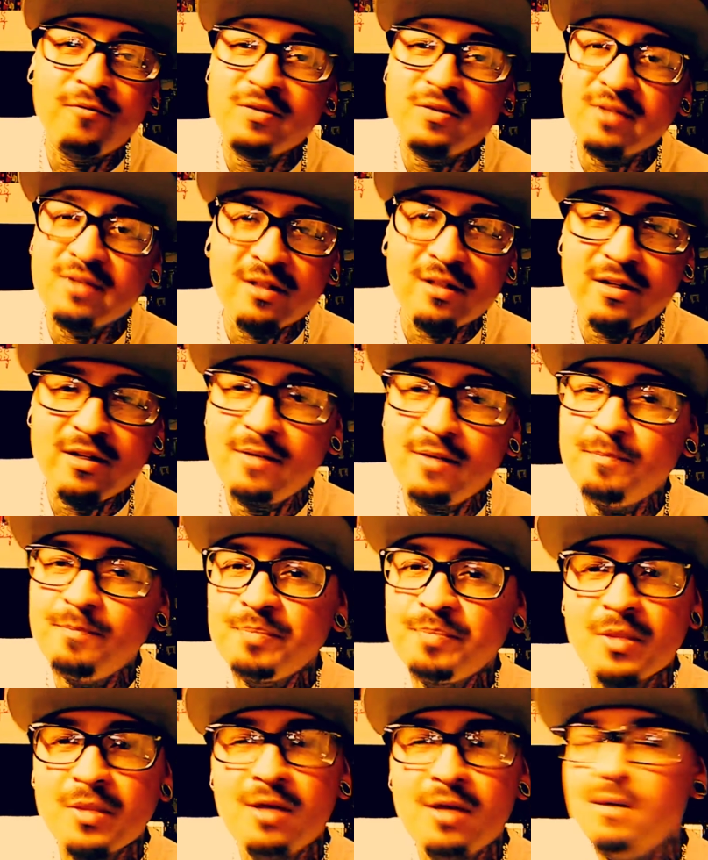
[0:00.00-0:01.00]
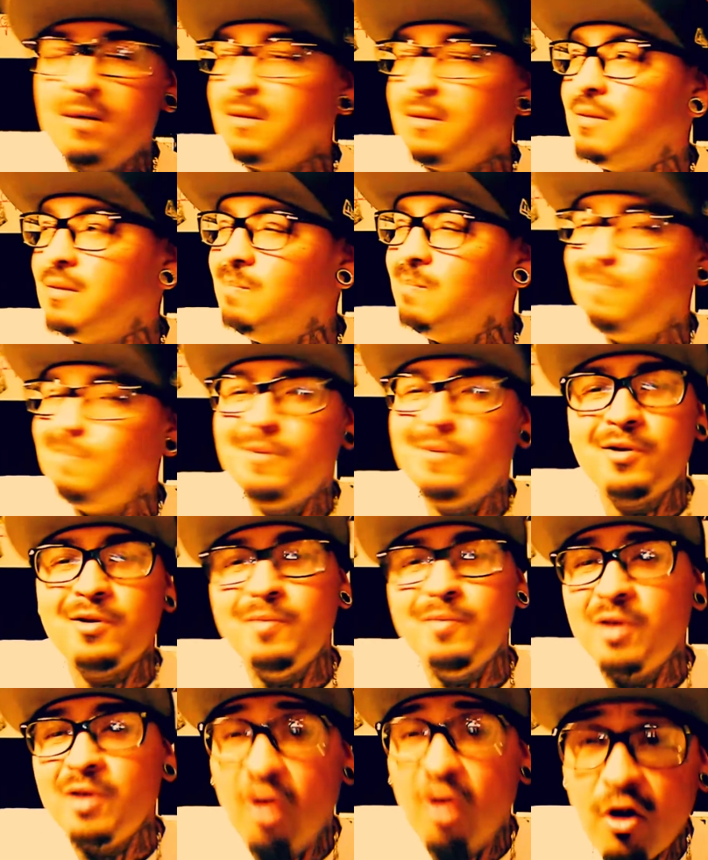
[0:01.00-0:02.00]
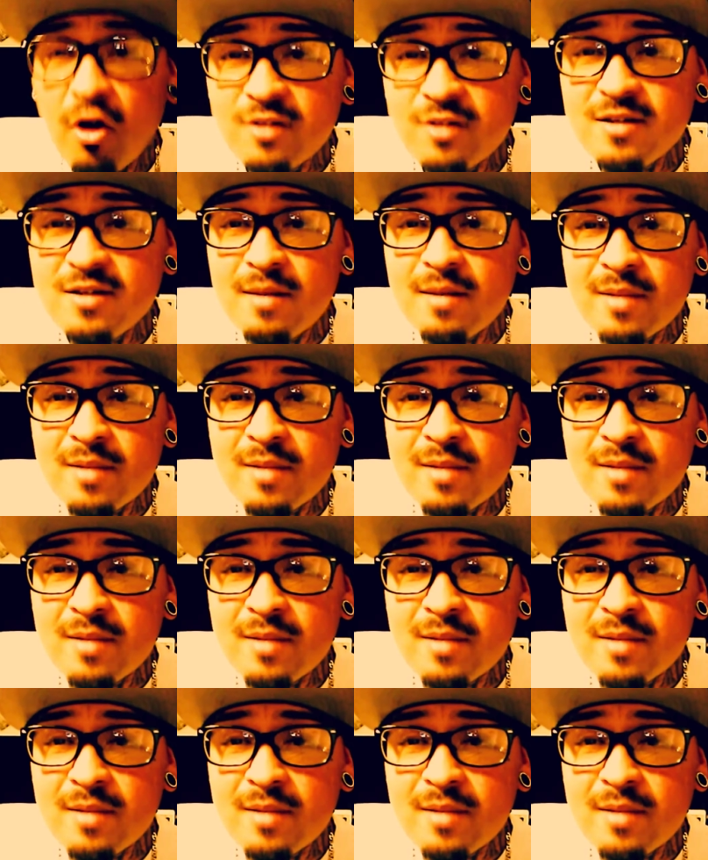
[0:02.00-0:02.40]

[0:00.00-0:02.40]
facility, they're going to be hard